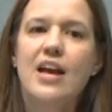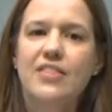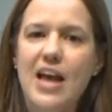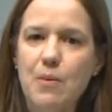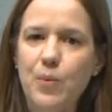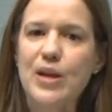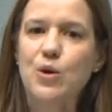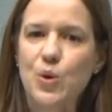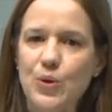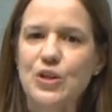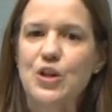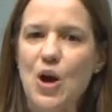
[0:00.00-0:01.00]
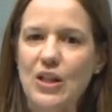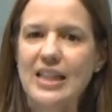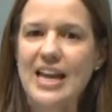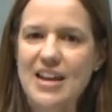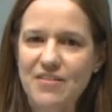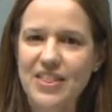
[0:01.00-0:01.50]
that we could not
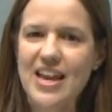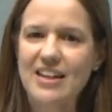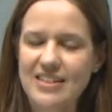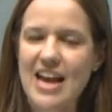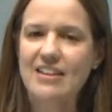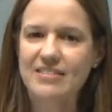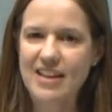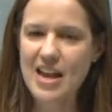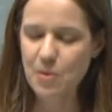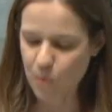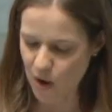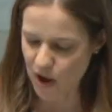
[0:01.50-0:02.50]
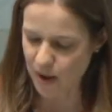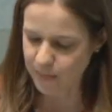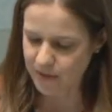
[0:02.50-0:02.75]
leave things as they were.